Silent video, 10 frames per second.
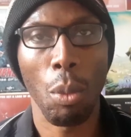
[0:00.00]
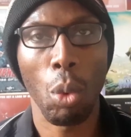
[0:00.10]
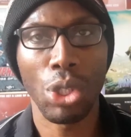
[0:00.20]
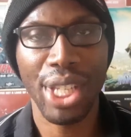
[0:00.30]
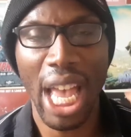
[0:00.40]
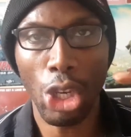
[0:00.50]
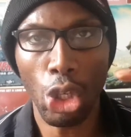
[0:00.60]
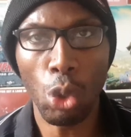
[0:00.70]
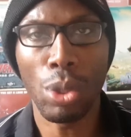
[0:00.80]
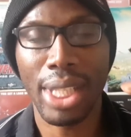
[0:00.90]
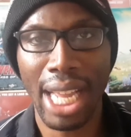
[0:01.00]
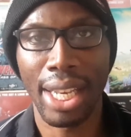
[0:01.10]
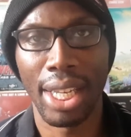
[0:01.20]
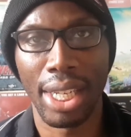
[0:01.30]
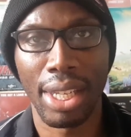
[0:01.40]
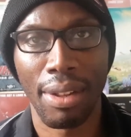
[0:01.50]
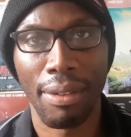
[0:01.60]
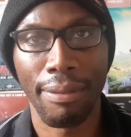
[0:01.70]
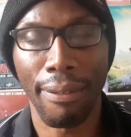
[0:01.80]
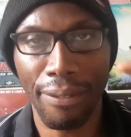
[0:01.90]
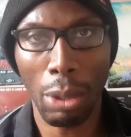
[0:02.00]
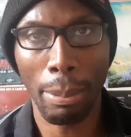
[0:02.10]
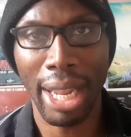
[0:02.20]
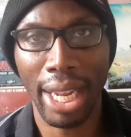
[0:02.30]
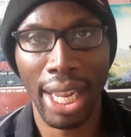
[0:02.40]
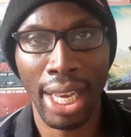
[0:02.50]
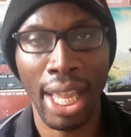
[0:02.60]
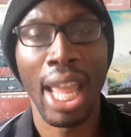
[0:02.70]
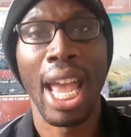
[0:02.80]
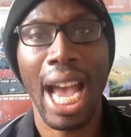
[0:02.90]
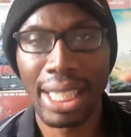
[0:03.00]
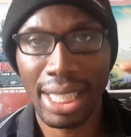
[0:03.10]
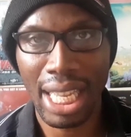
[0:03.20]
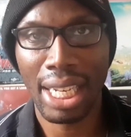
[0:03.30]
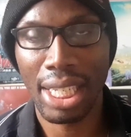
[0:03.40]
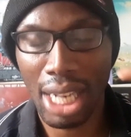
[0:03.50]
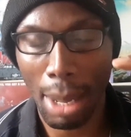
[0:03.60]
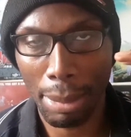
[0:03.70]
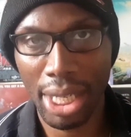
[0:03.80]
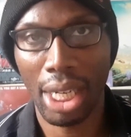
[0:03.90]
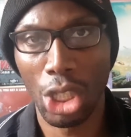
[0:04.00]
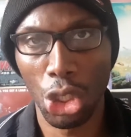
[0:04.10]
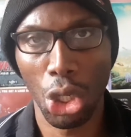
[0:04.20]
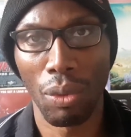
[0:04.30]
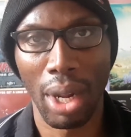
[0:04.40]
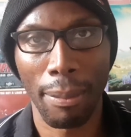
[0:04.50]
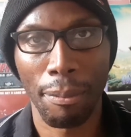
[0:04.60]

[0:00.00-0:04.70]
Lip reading: will set a new standard for filmmaking and standards in that particular genre.